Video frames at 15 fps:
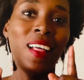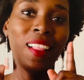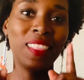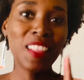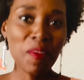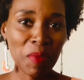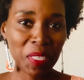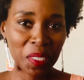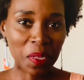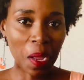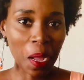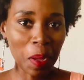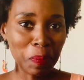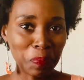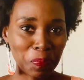Let me
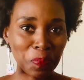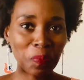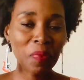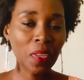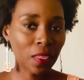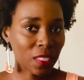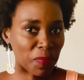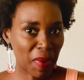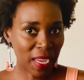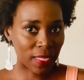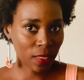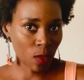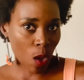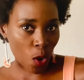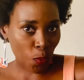stop. It's my
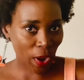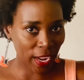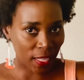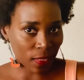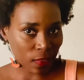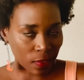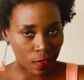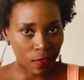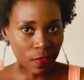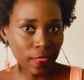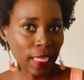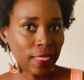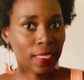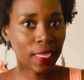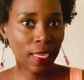songwriting skills
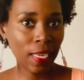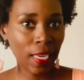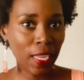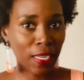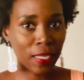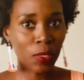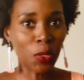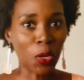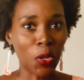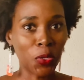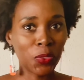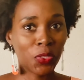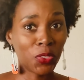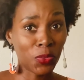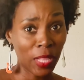that's kicking in,
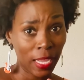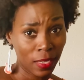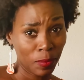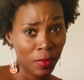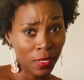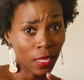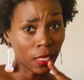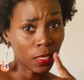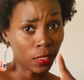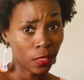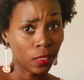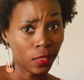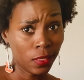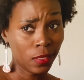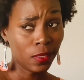y'all. So that could be like a
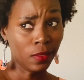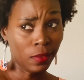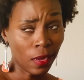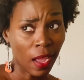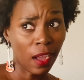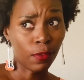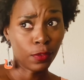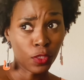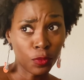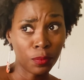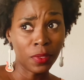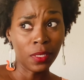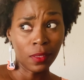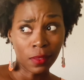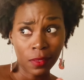good Afro
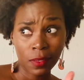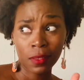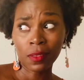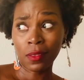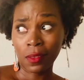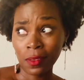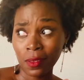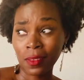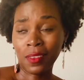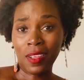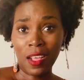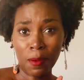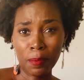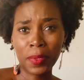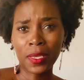beats.
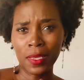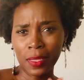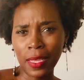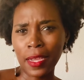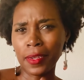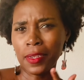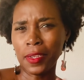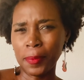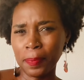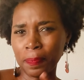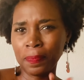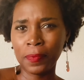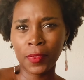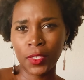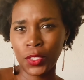I'm picking that up.
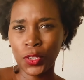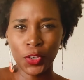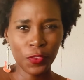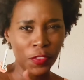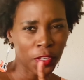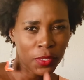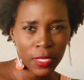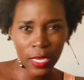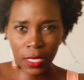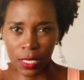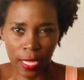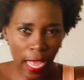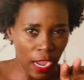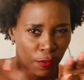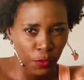So there's like
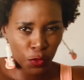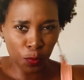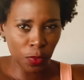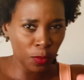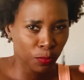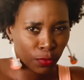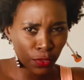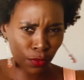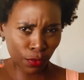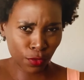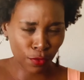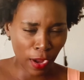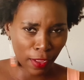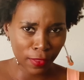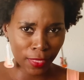an Afrobeat
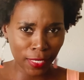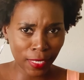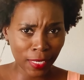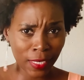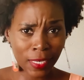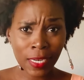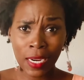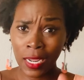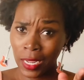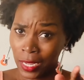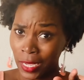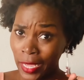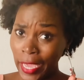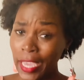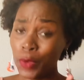producer out there.
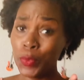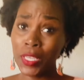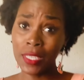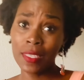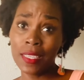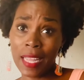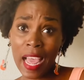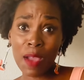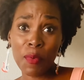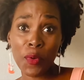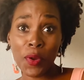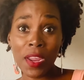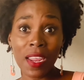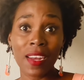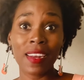Hey, we can
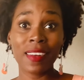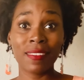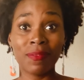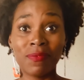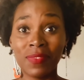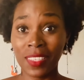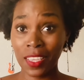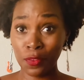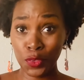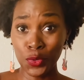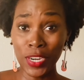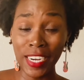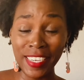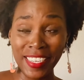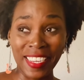collaborate, give you
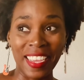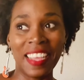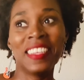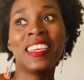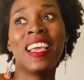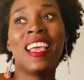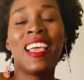an idea.